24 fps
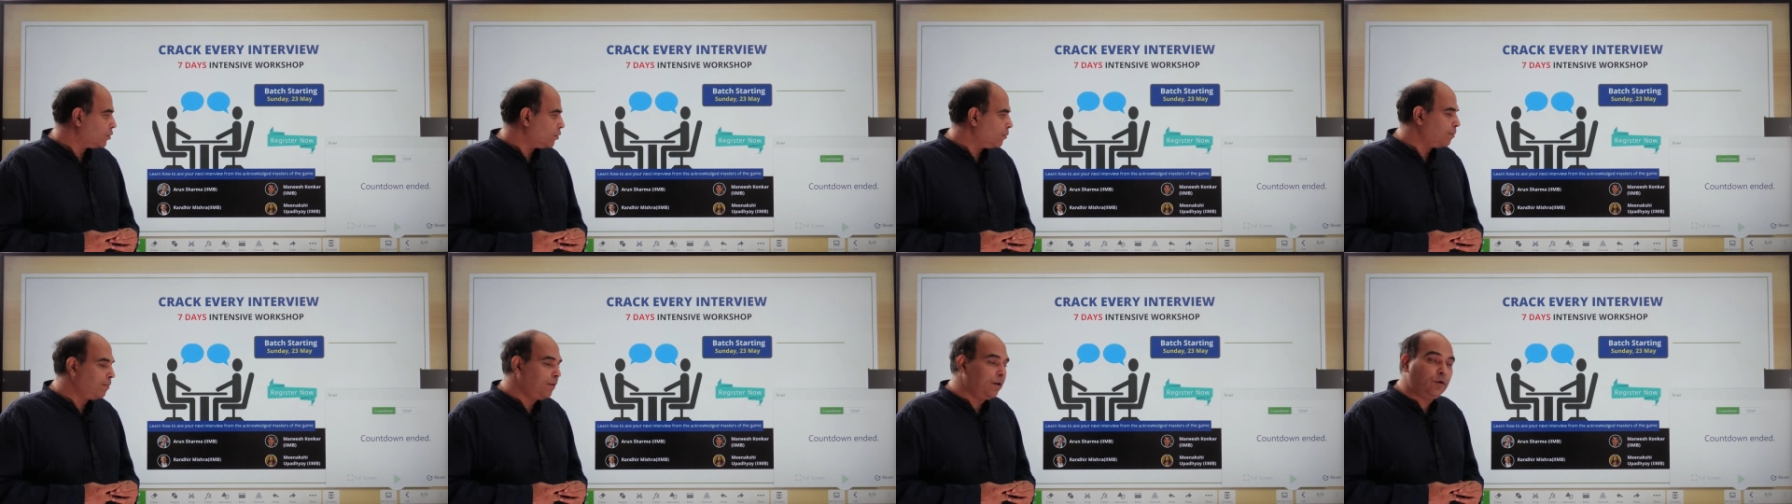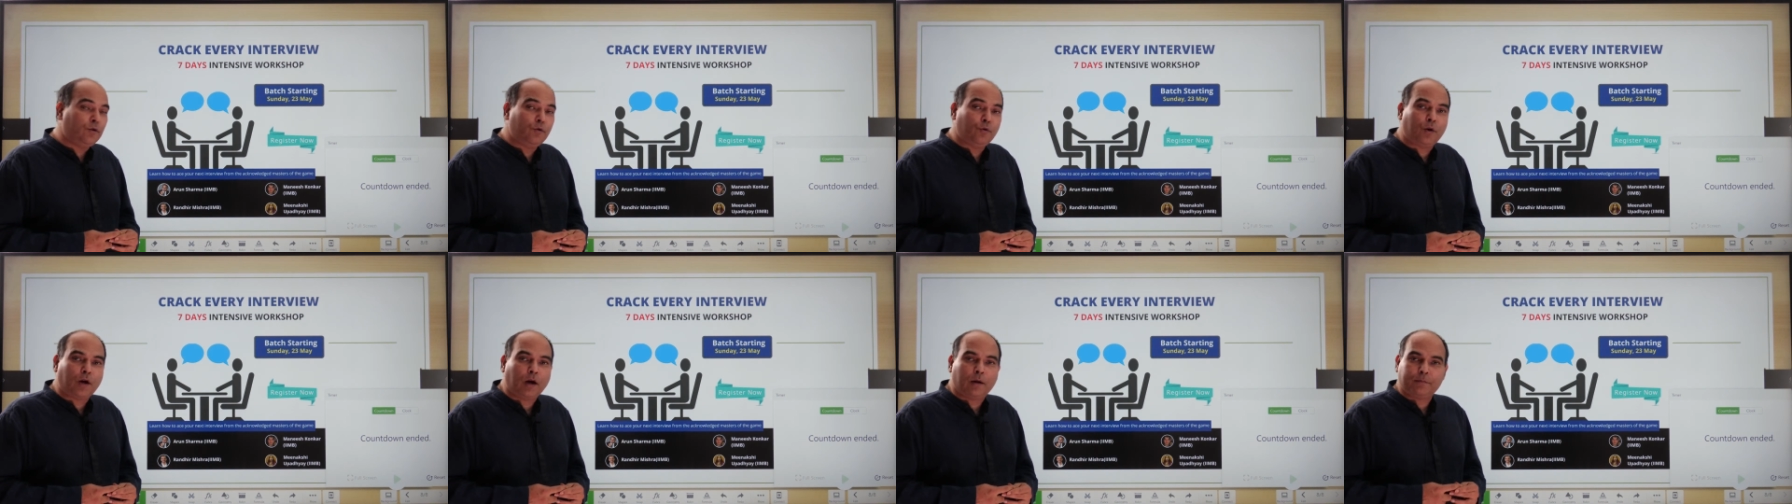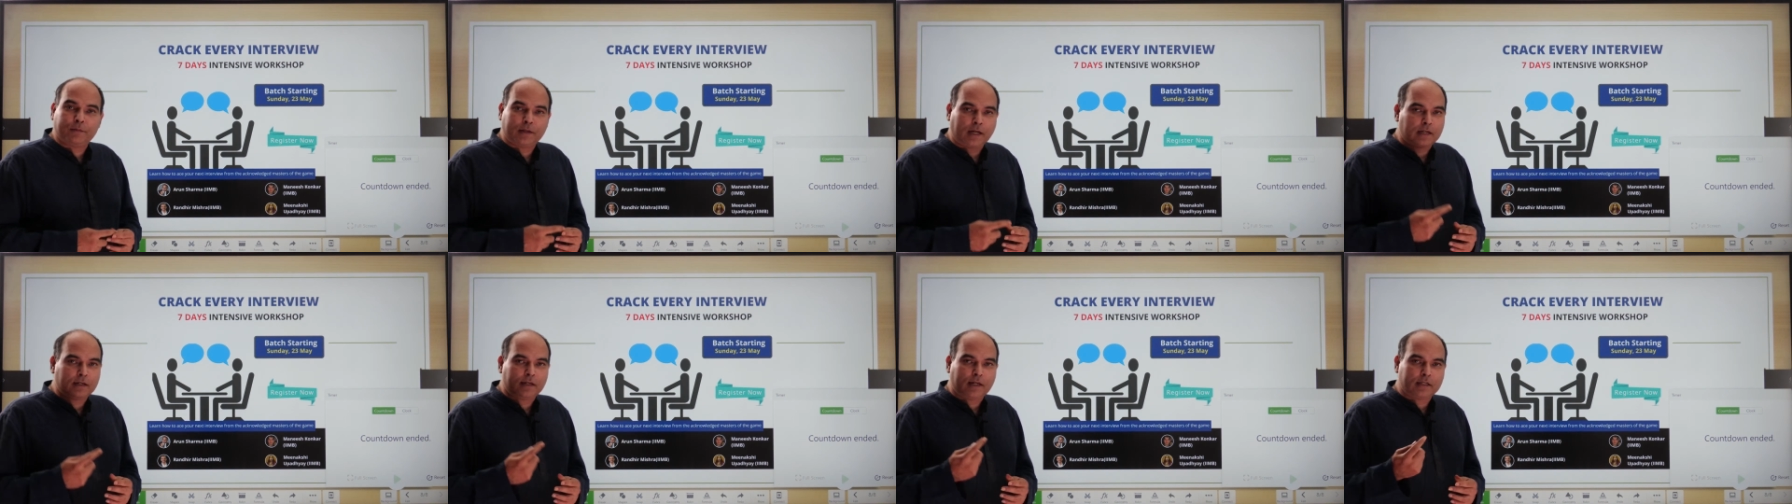So do
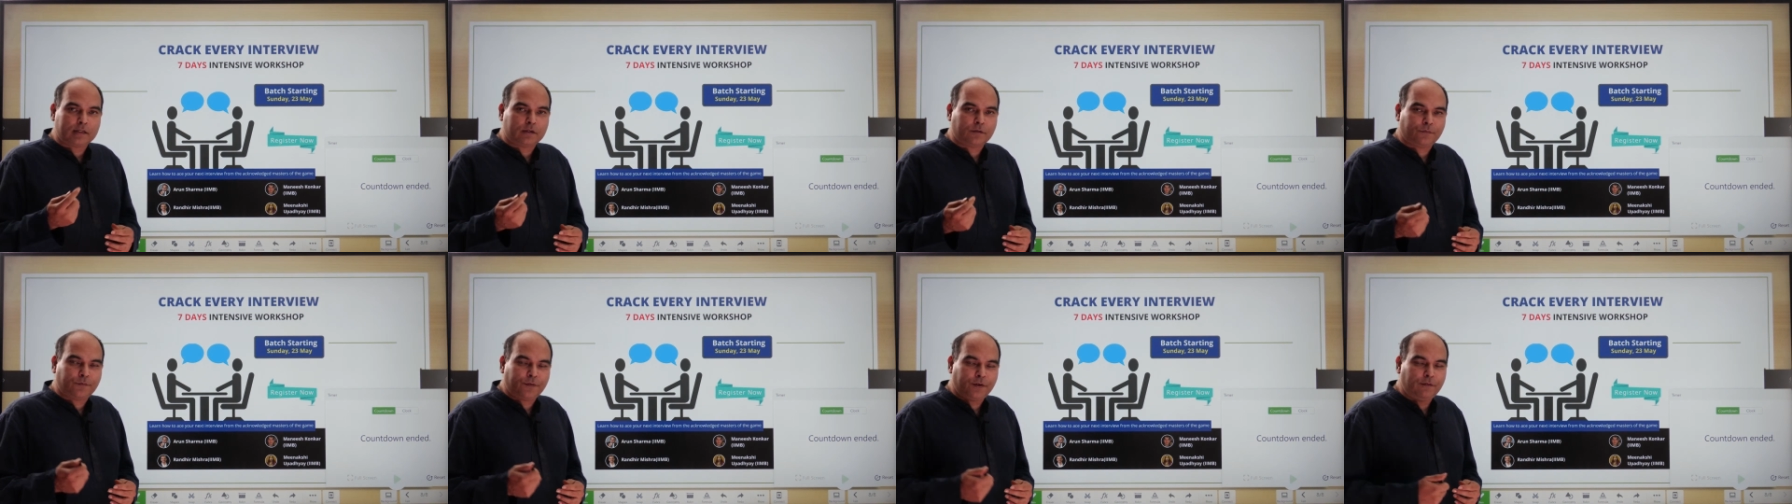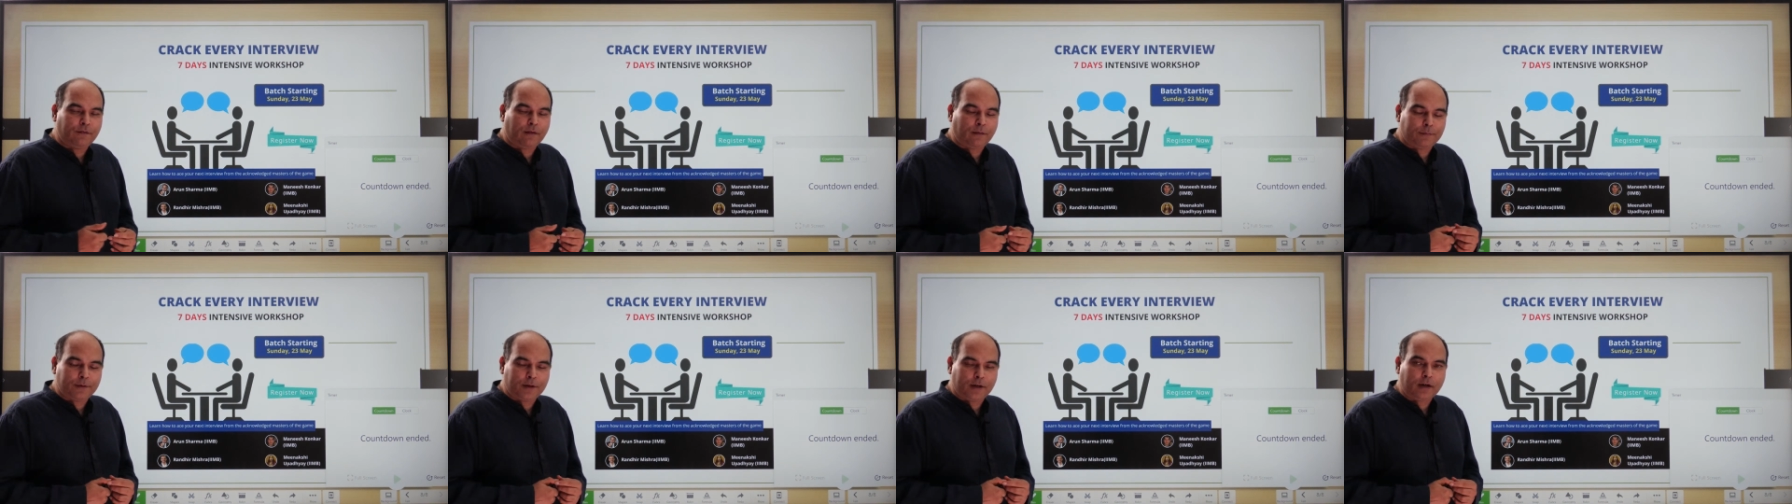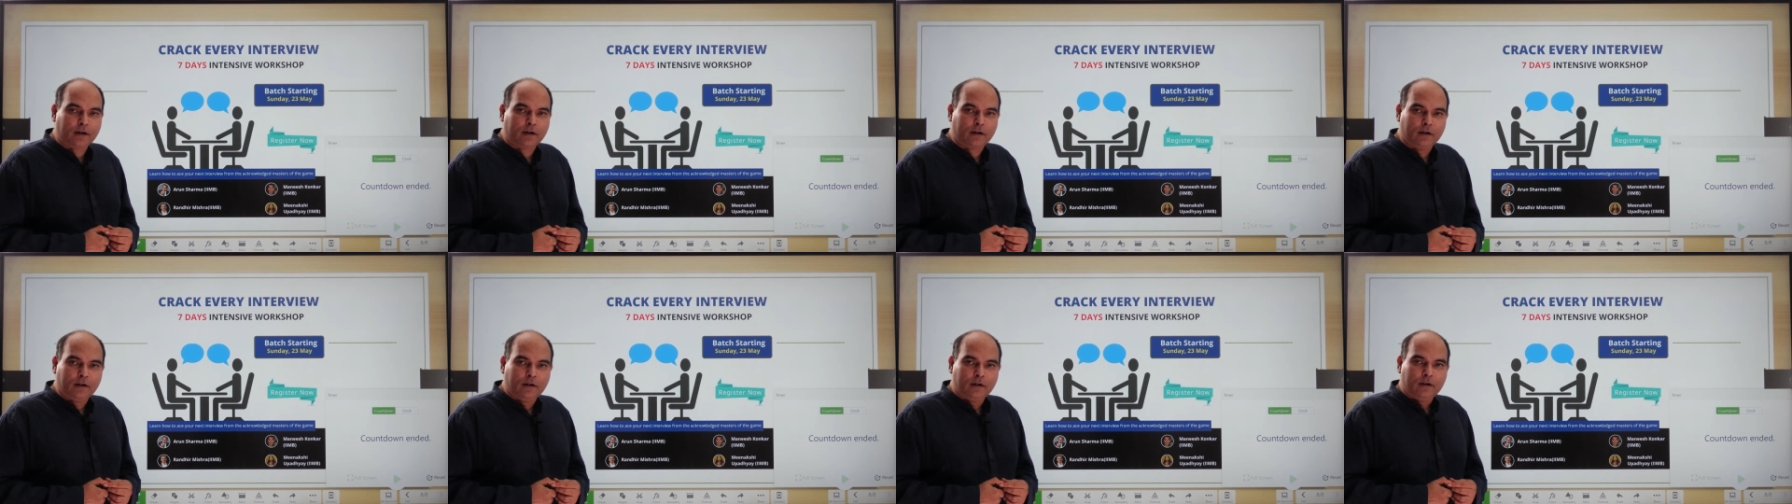come that that's a free
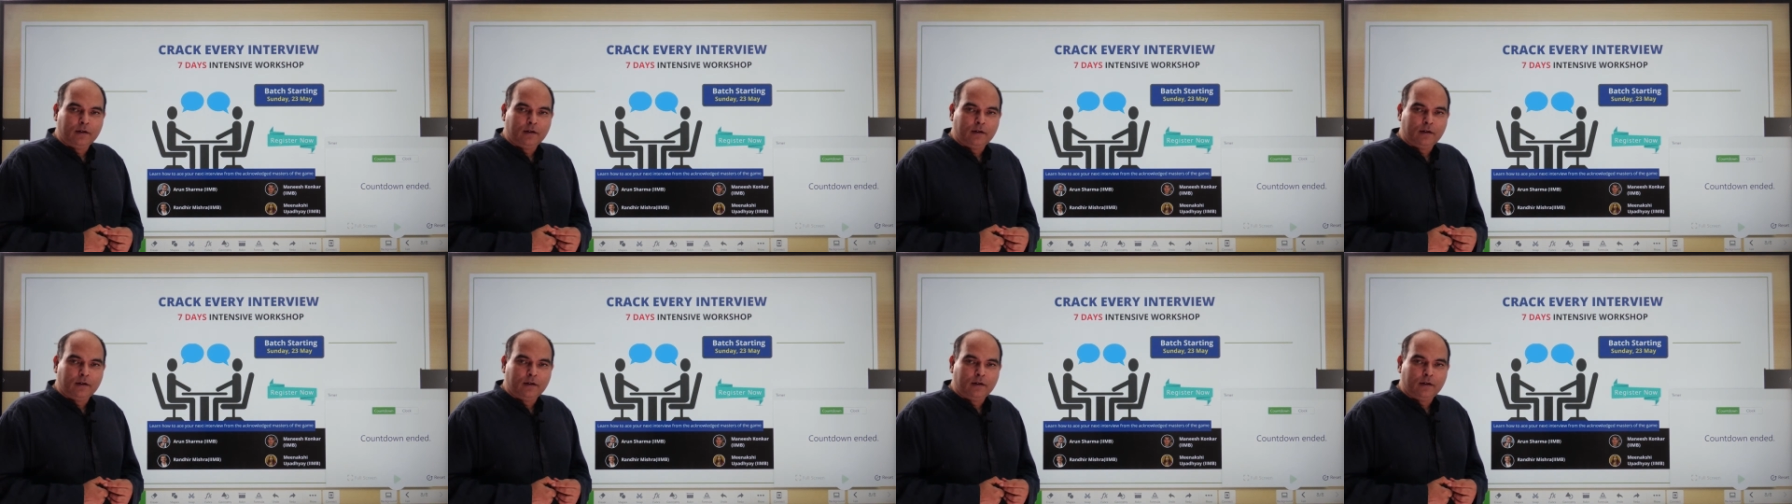webinar.